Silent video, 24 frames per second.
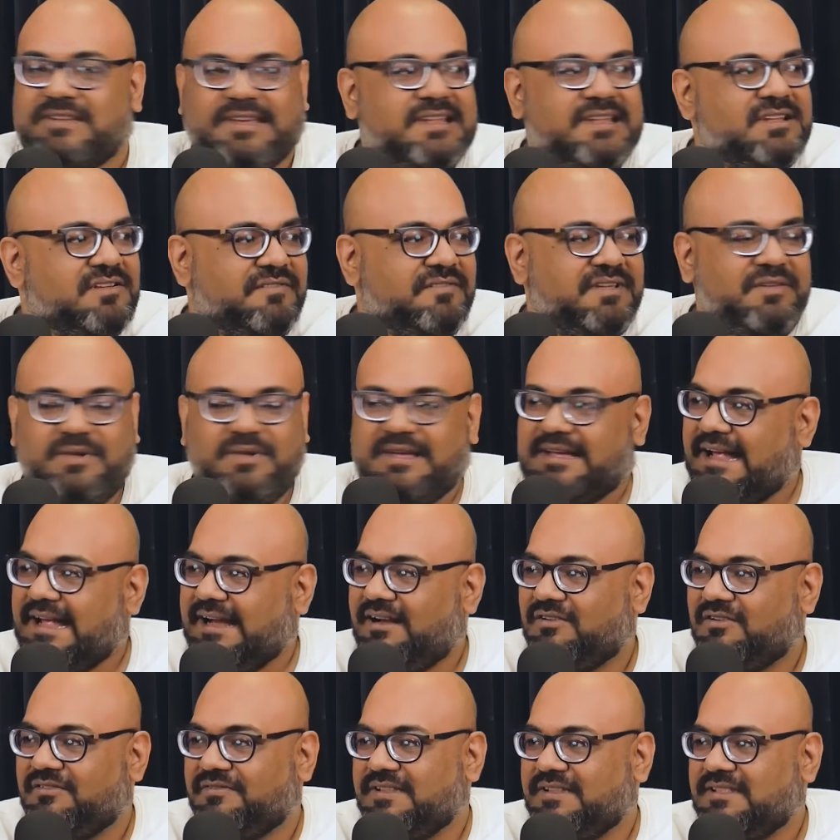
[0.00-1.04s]
So in a way, we're
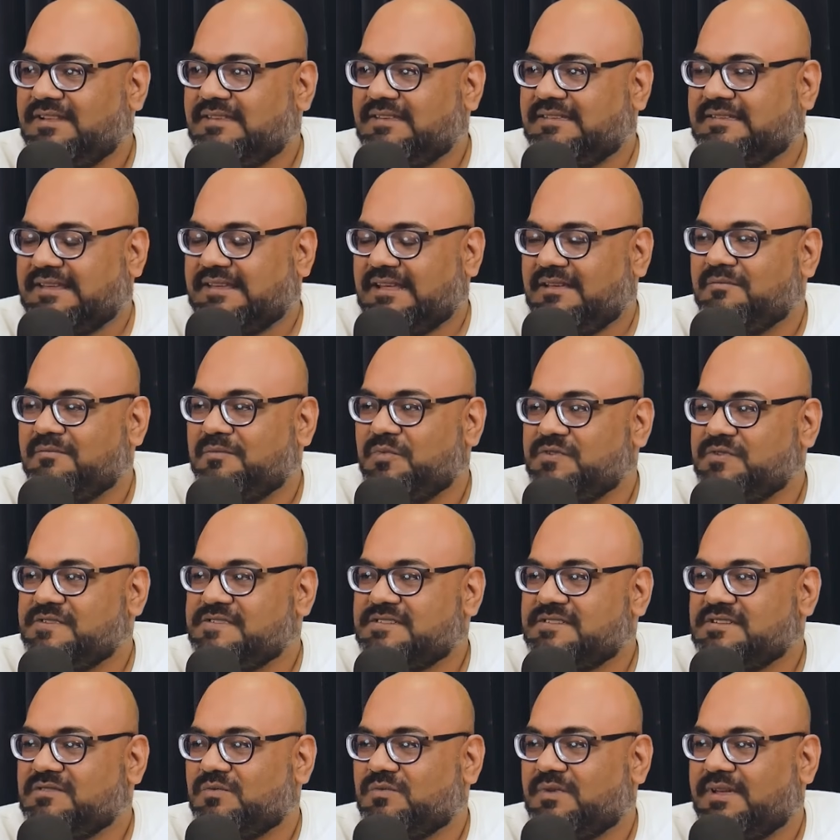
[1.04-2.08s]
kind of in the same
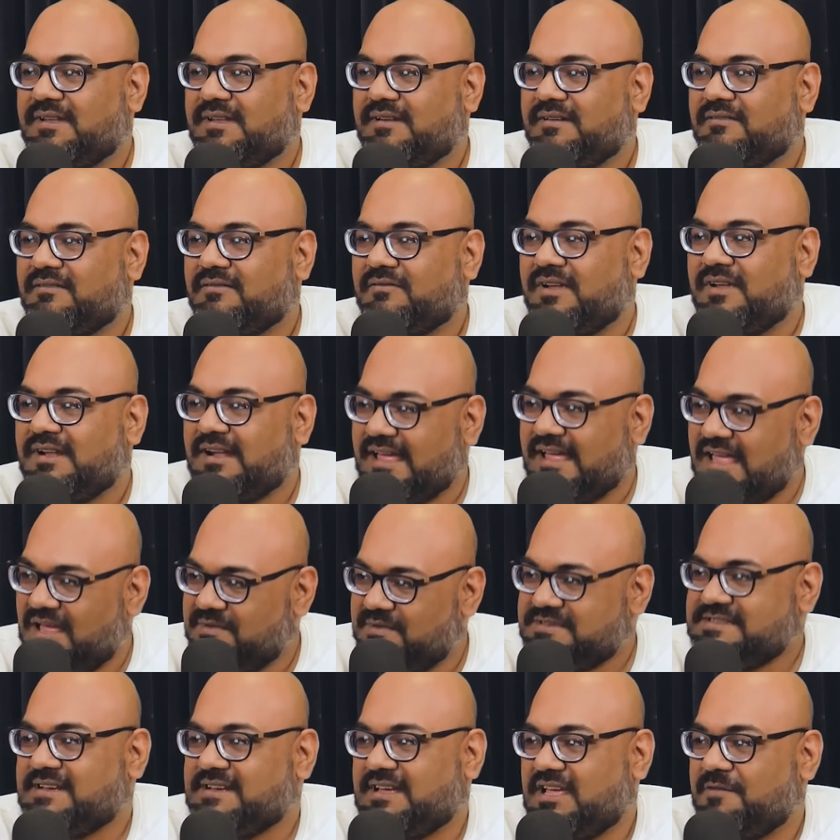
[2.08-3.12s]
position where when
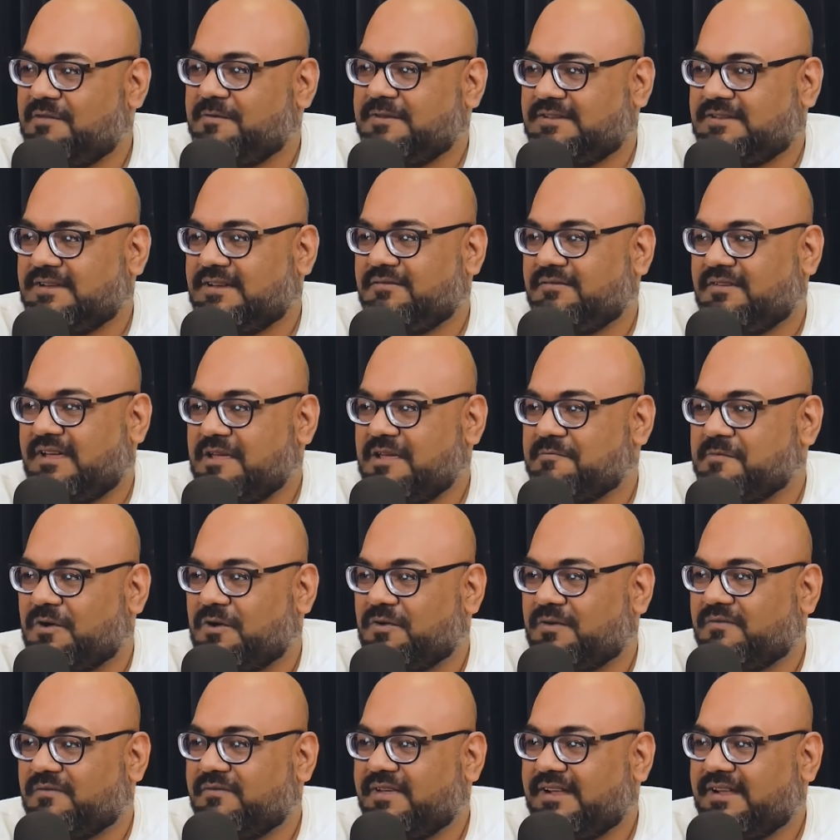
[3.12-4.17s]
Qayamat Se Qayamat Tak came
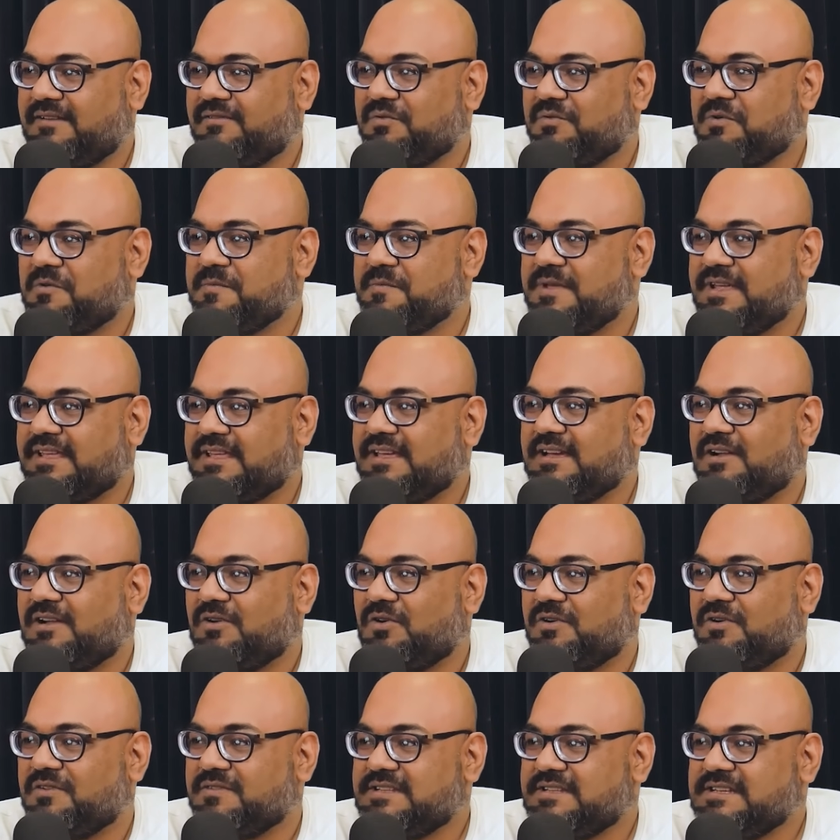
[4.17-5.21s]
out, where we were making a
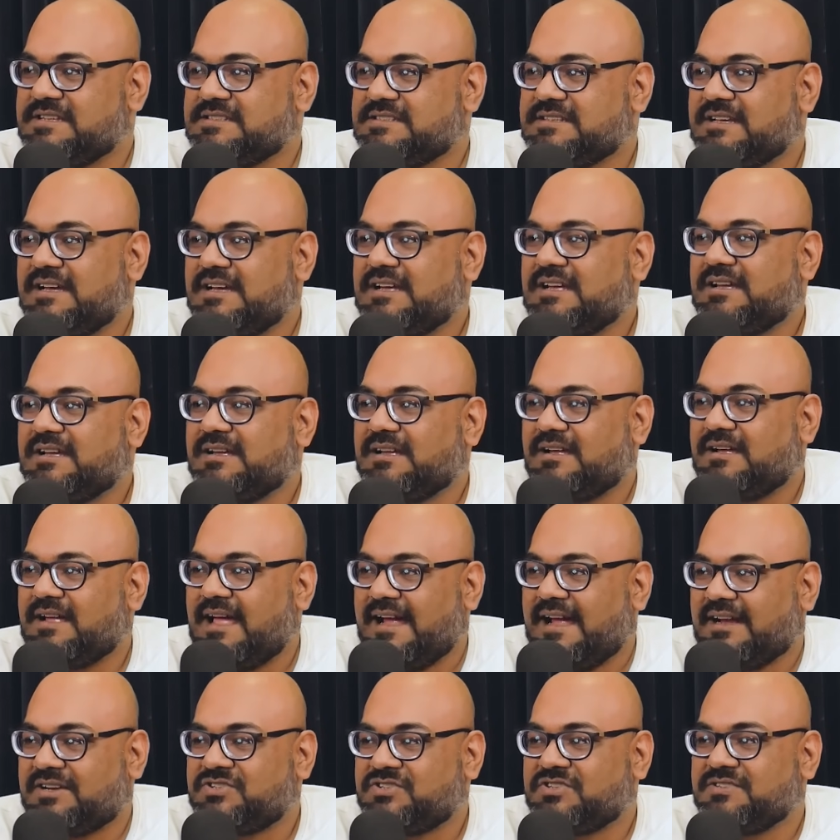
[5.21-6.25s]
lot of these
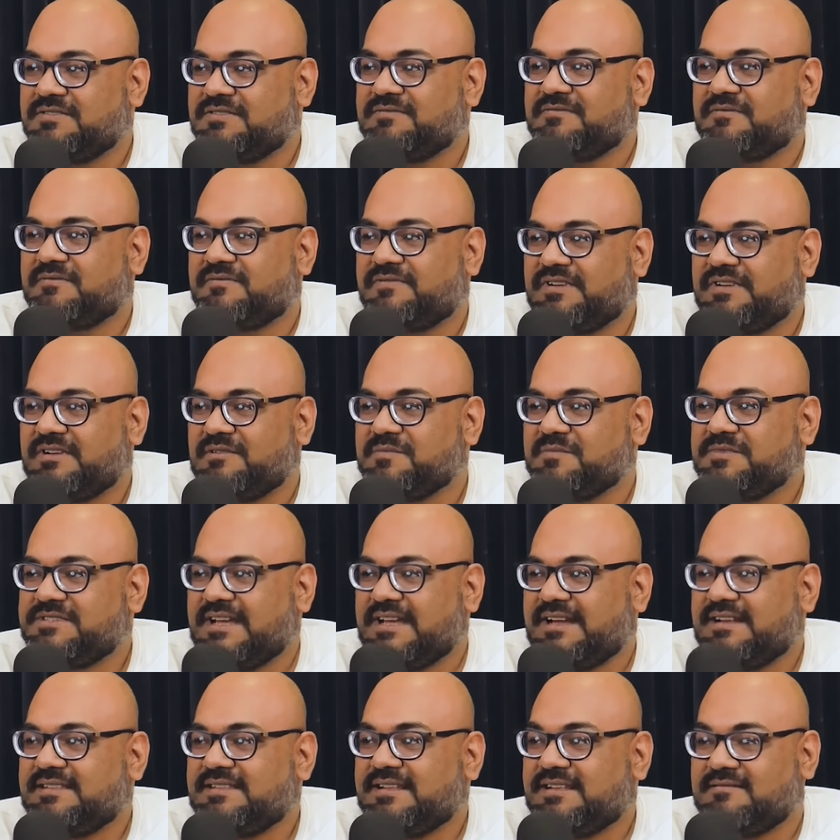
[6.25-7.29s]
action
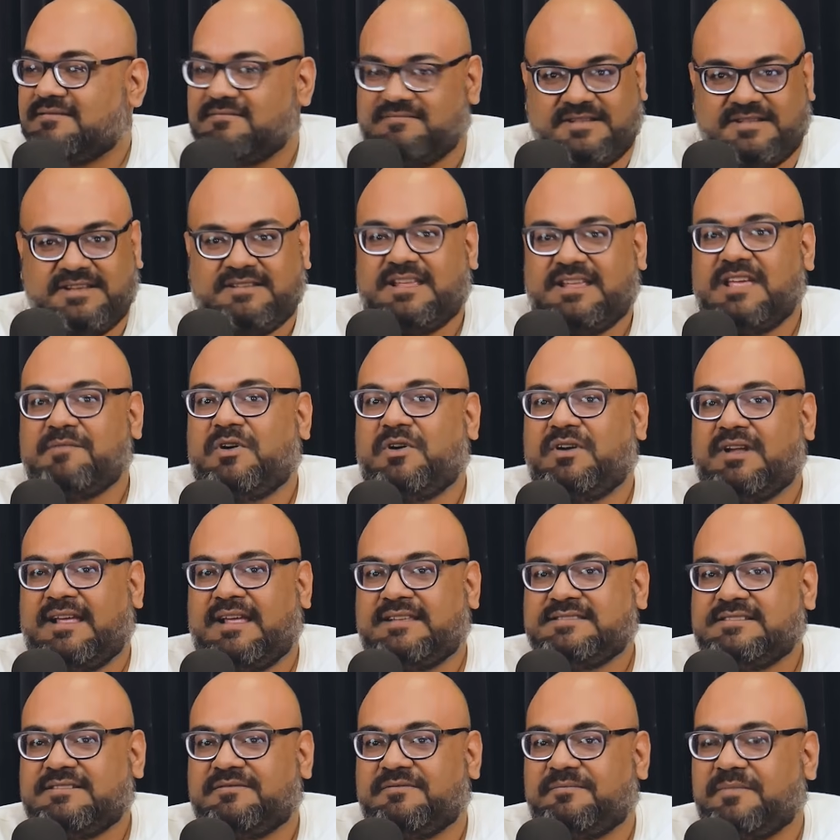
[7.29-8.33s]
films, and then it came out
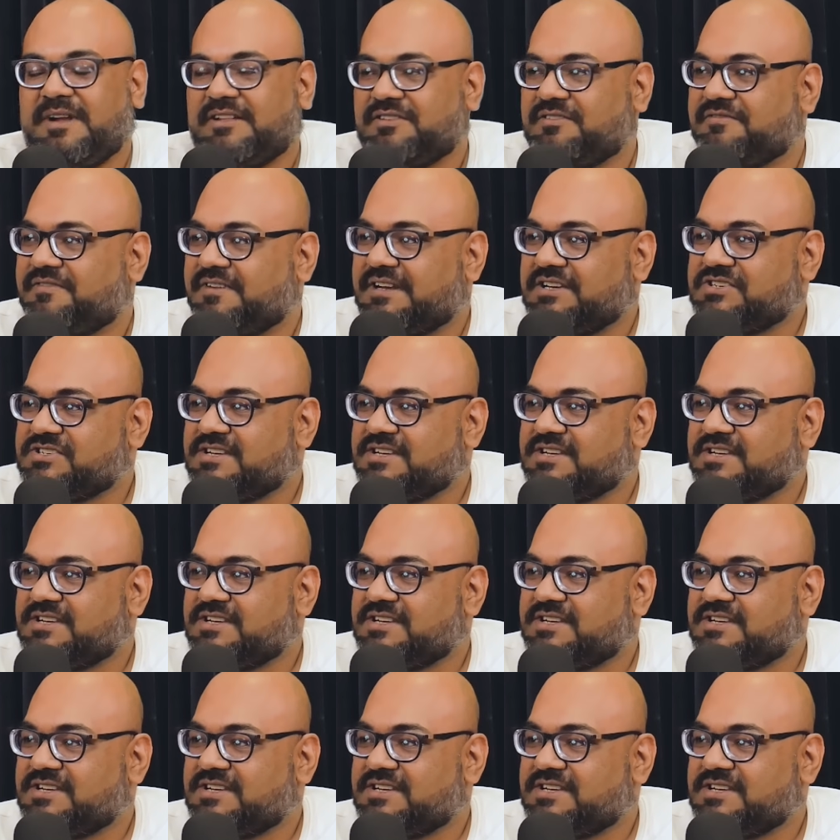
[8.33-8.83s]
as a breath of